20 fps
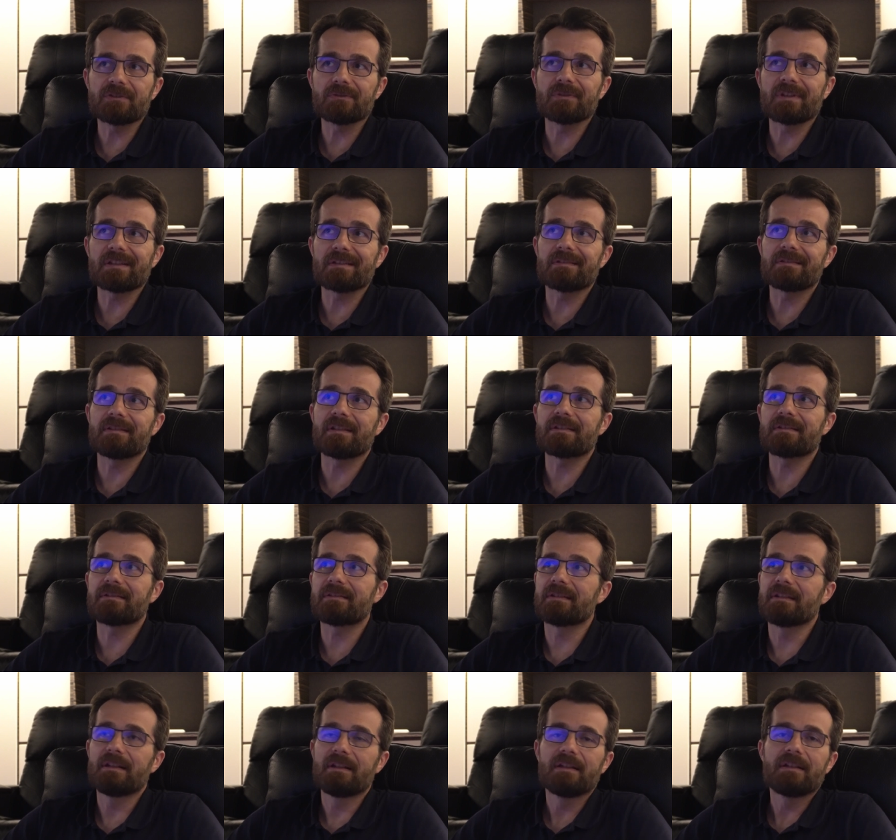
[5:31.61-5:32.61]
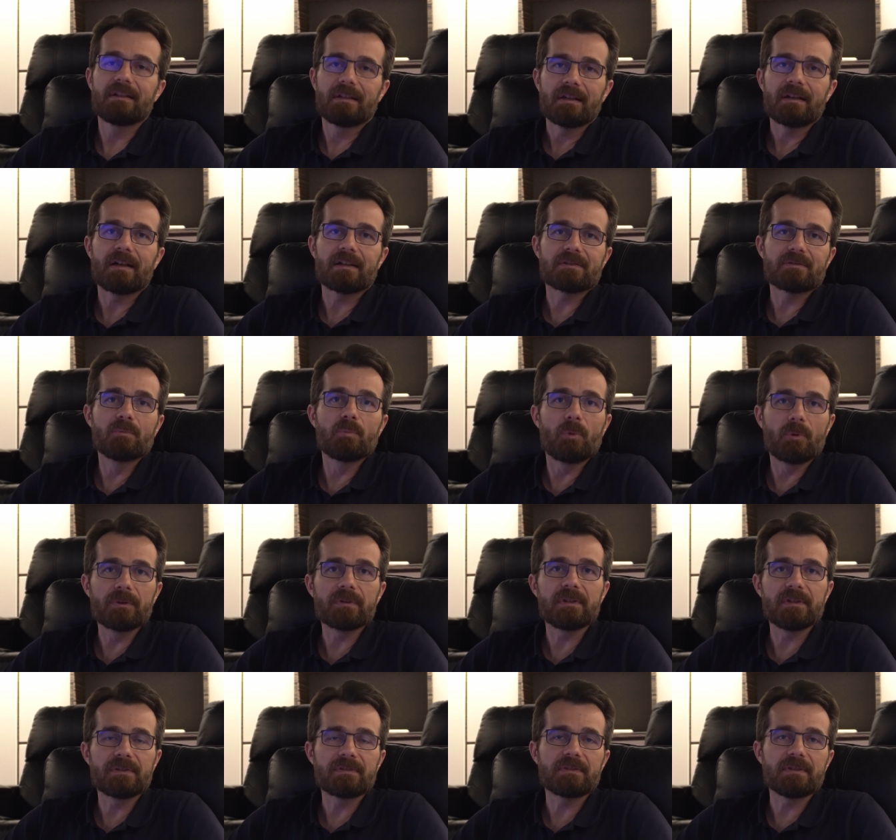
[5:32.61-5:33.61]
So that that at some
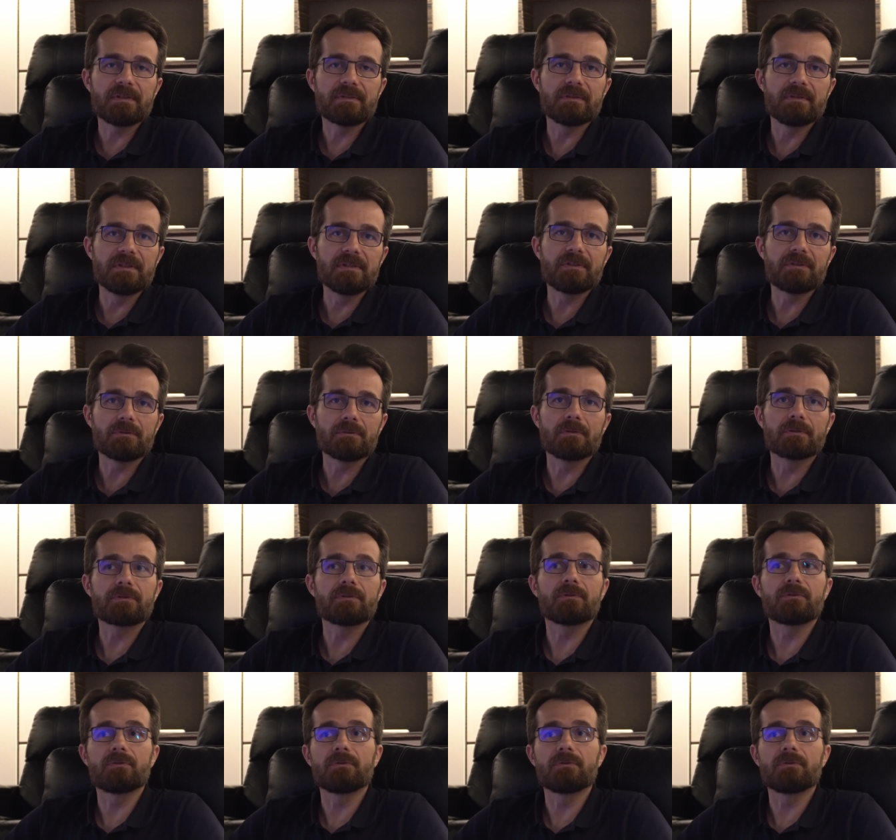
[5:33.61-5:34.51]
point is is an issue also